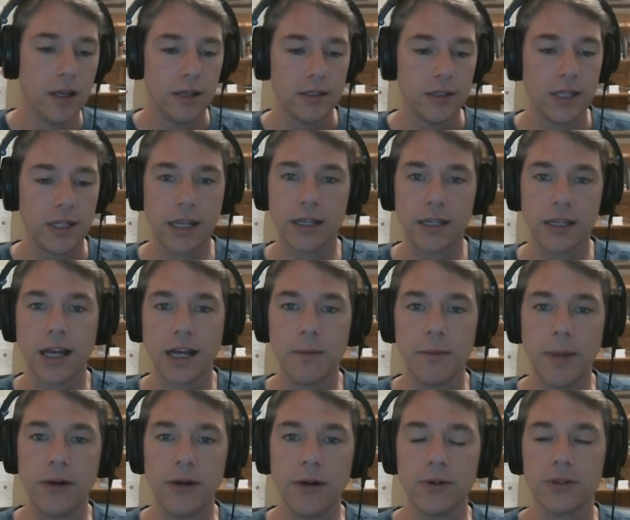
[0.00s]
taking
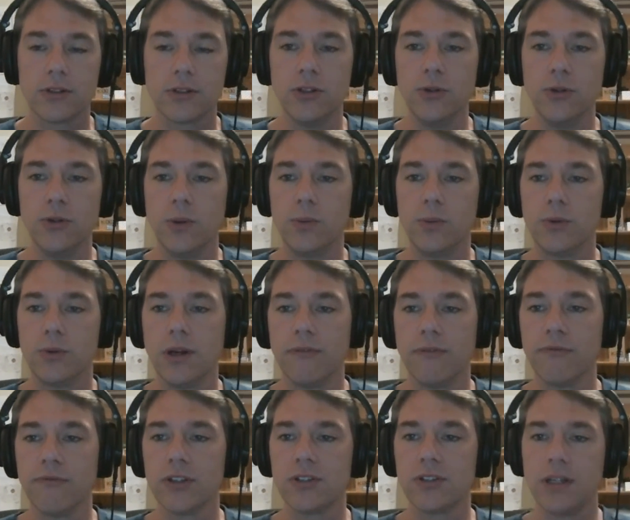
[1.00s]
time out to
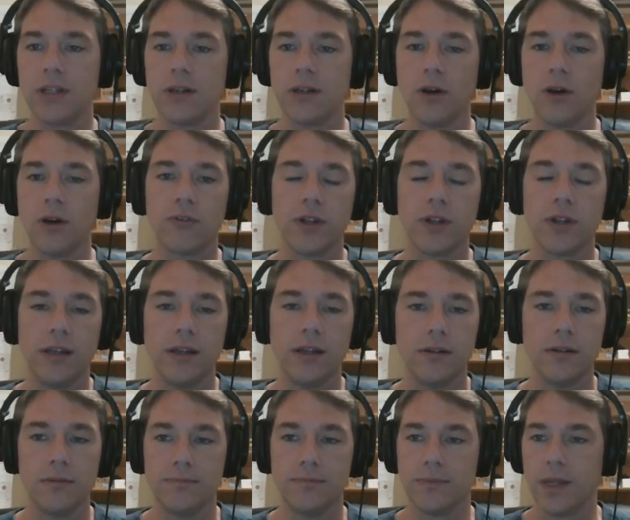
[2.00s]
come visit. And hopefully
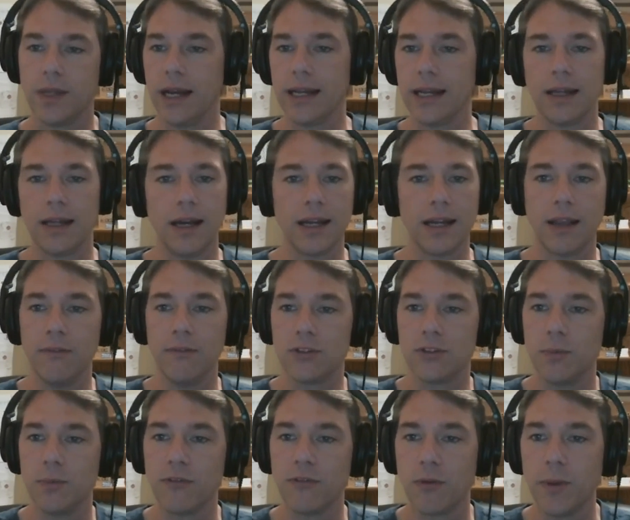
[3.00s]
I gave you
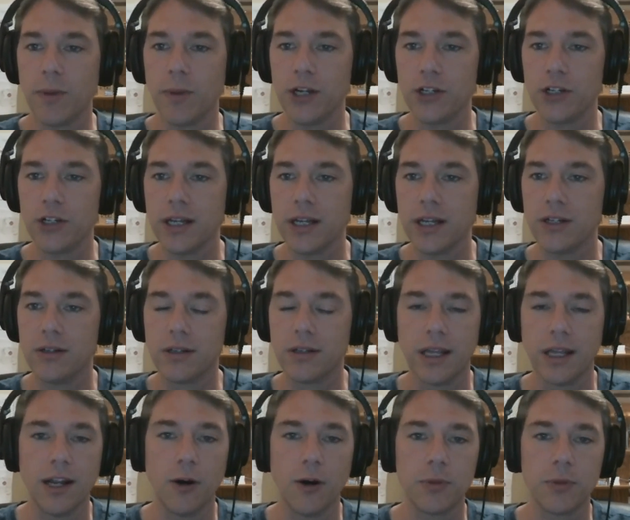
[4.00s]
some information that
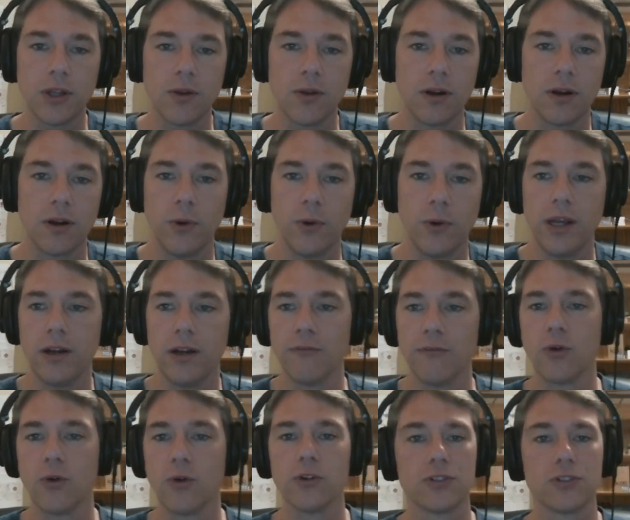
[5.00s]
can help you along the way. And of
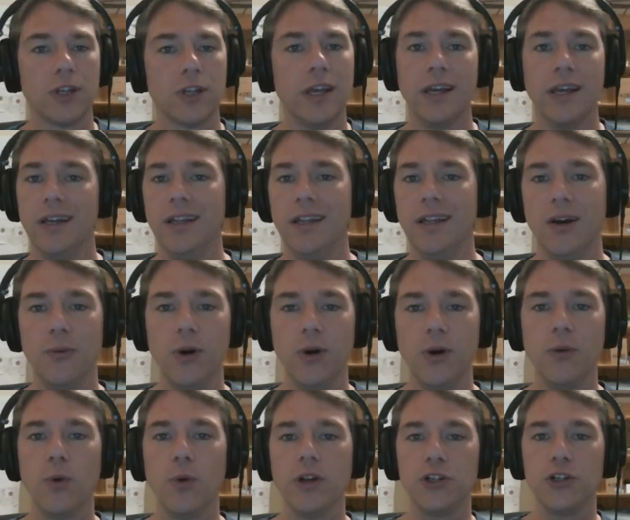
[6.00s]
course,
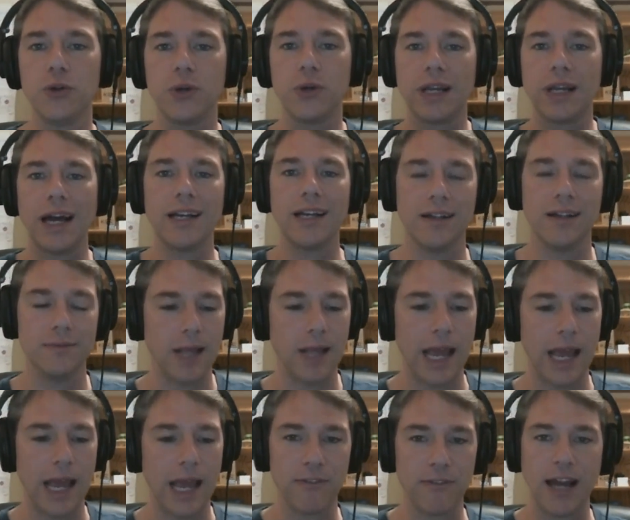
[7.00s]
once you kind of
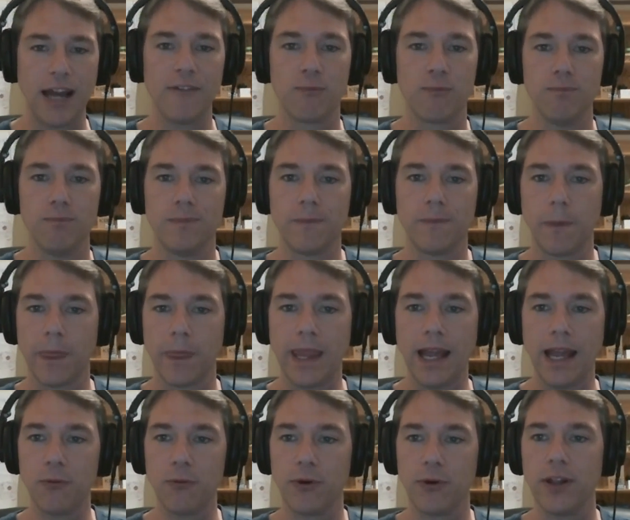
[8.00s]
have
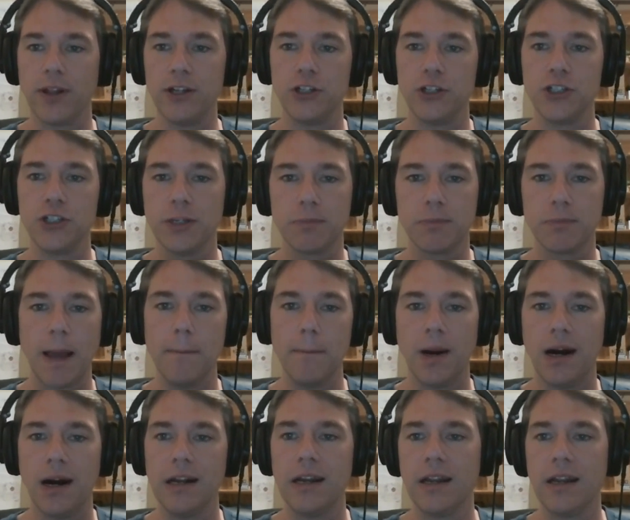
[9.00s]
that relationship, that
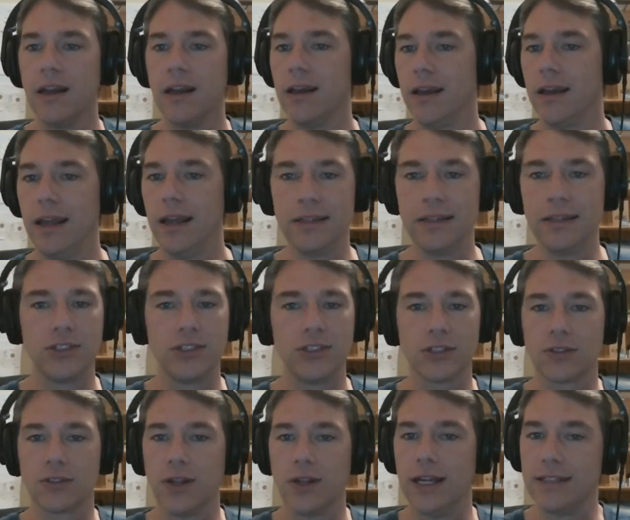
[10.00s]
bond, it's
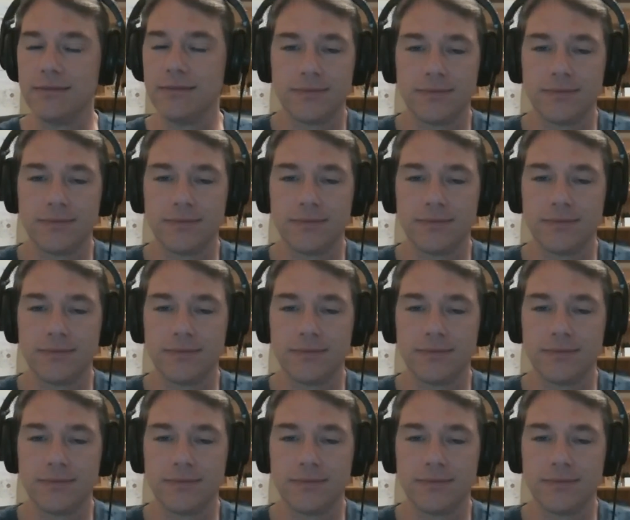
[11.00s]
just like,